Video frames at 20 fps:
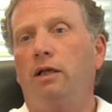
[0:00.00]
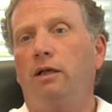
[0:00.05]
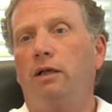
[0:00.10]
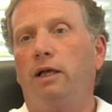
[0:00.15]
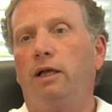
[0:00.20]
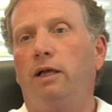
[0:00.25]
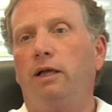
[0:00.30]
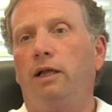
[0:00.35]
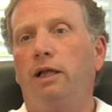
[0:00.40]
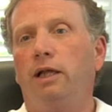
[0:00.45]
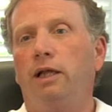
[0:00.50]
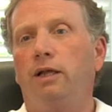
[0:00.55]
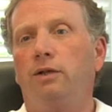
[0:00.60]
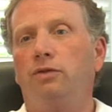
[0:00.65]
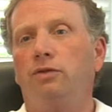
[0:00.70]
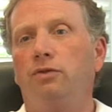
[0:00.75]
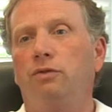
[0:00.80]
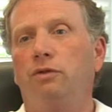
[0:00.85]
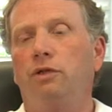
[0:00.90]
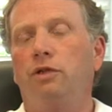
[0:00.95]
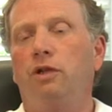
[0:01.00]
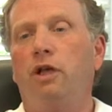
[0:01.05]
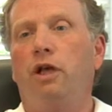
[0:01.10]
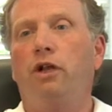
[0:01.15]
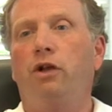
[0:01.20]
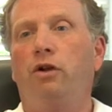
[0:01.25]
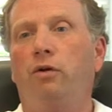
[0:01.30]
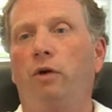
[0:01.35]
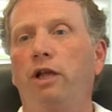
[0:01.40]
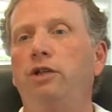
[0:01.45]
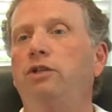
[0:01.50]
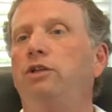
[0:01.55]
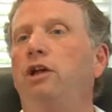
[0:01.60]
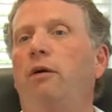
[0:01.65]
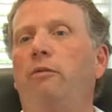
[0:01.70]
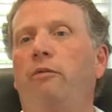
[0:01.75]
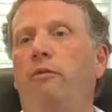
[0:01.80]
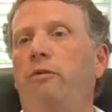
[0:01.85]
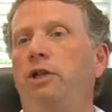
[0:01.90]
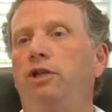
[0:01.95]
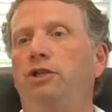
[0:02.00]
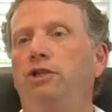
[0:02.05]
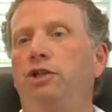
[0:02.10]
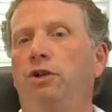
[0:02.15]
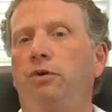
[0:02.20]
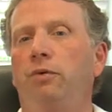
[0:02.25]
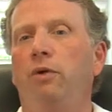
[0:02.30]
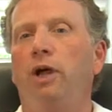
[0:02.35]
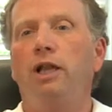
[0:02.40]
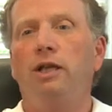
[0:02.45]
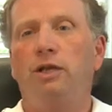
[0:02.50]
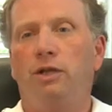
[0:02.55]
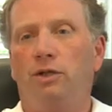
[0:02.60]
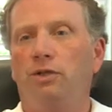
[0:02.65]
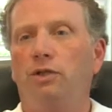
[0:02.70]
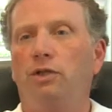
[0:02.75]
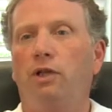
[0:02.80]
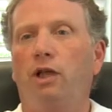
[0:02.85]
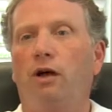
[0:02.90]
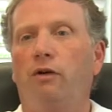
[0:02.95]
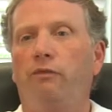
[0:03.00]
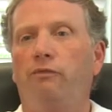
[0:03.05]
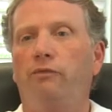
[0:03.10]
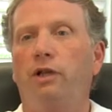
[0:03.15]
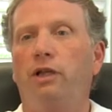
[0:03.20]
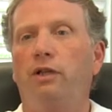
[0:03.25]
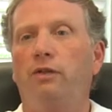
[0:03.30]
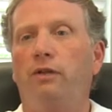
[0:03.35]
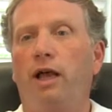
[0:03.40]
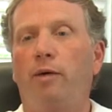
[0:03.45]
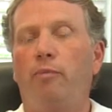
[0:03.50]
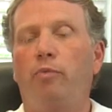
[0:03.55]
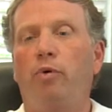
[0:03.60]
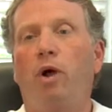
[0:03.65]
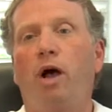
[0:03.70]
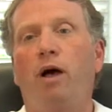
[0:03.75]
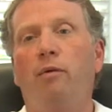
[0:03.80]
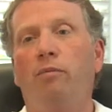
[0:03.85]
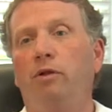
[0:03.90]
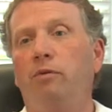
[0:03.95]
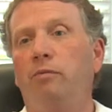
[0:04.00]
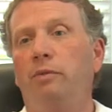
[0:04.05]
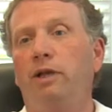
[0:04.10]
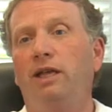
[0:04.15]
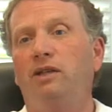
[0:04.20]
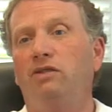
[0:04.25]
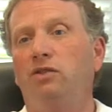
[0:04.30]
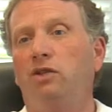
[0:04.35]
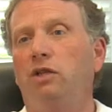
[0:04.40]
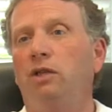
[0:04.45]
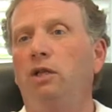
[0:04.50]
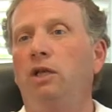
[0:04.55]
that it has done a great job of regenerating itself, and that problem has